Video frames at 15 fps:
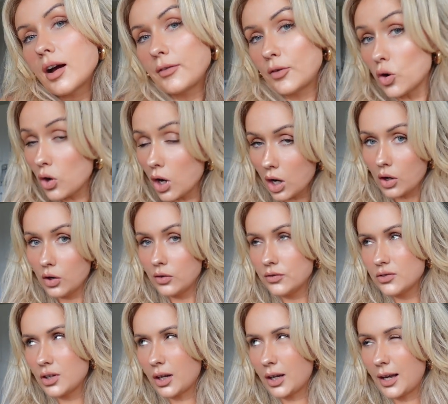I've got
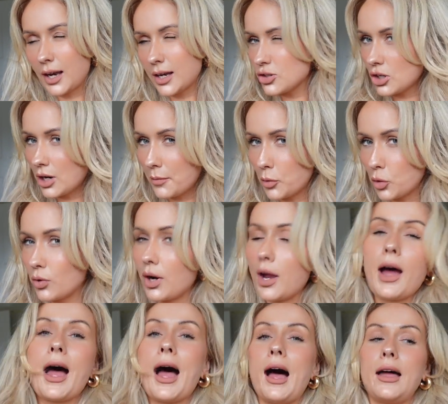clothes, like a H&M
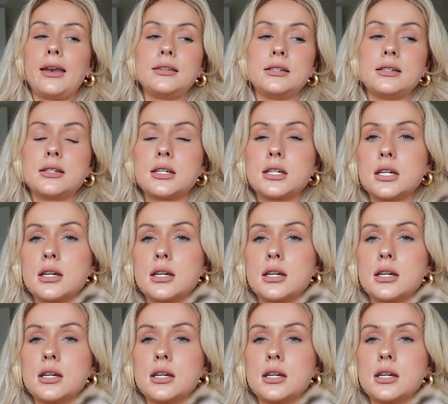order and